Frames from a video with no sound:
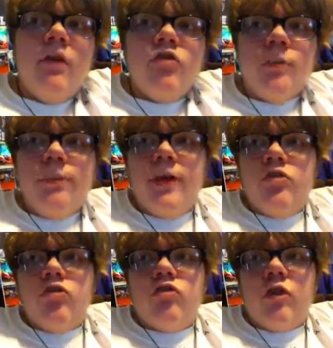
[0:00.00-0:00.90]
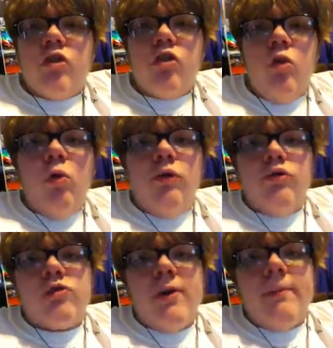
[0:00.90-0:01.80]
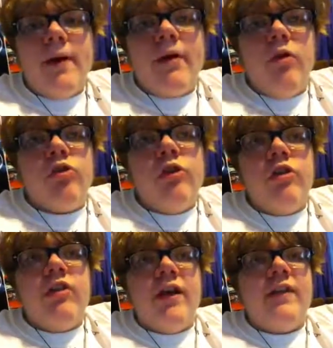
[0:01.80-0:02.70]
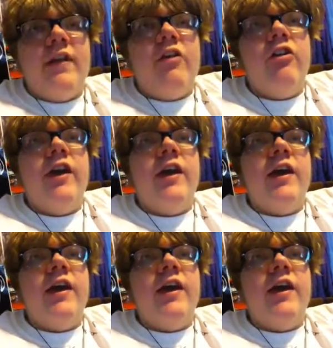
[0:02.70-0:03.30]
Triple H is just as old as Shawn Michaels is, technically.